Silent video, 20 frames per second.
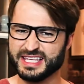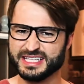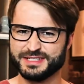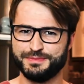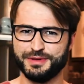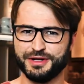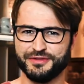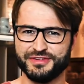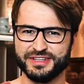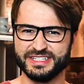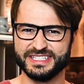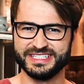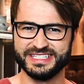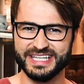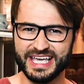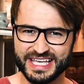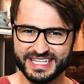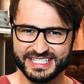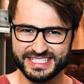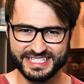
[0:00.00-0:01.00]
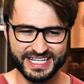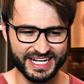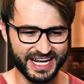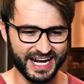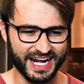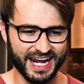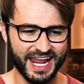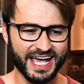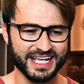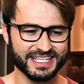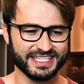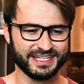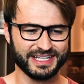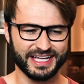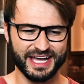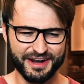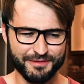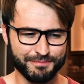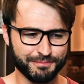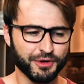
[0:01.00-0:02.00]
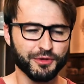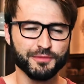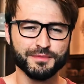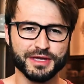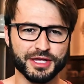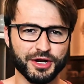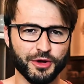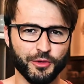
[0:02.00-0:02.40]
bit of a zest that I liked. It kind of put me in